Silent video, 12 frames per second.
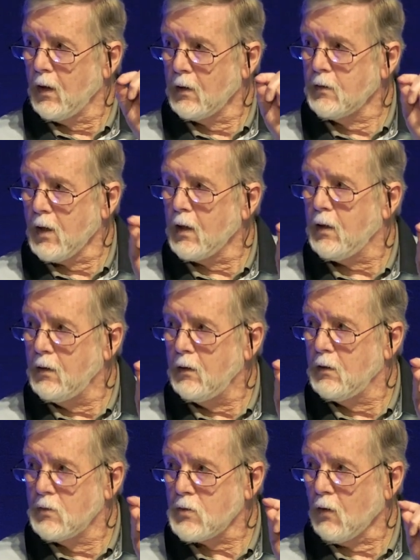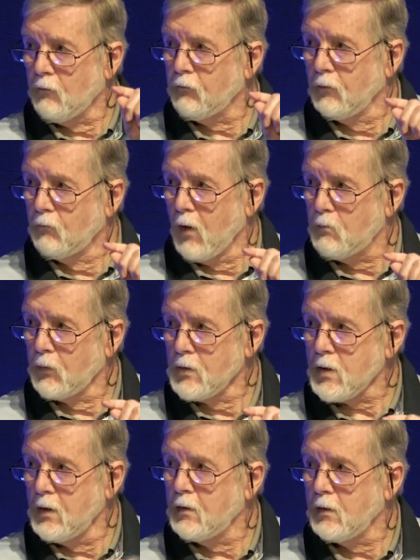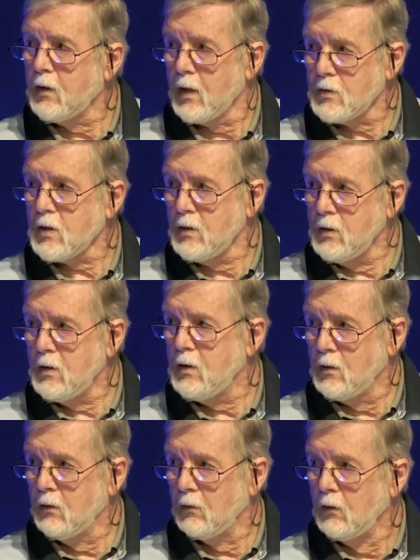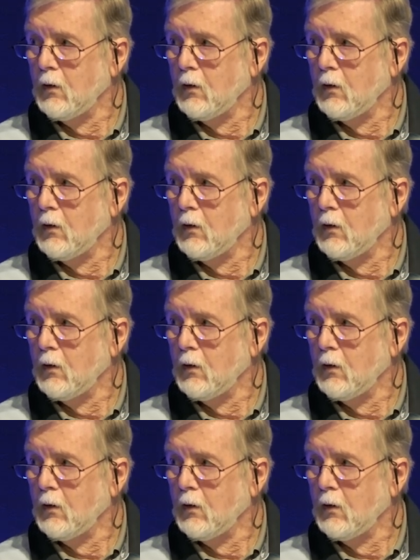a day is often represented as a year.